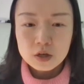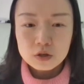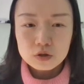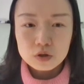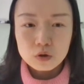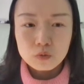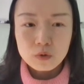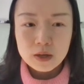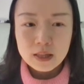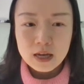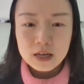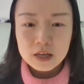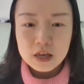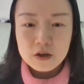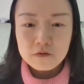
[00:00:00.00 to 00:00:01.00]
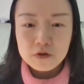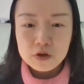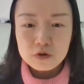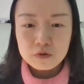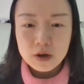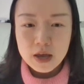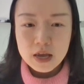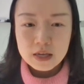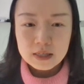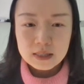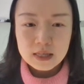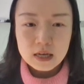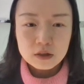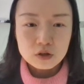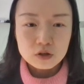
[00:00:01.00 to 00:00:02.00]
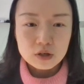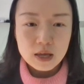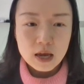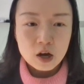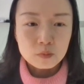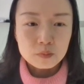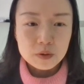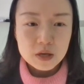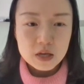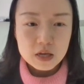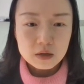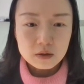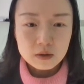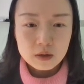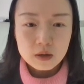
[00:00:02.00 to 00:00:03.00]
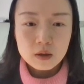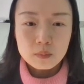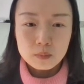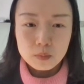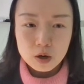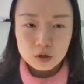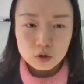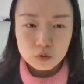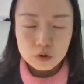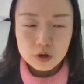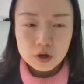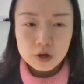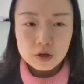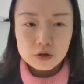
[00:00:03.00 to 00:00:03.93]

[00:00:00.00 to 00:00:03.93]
So when I give you a standard LP model,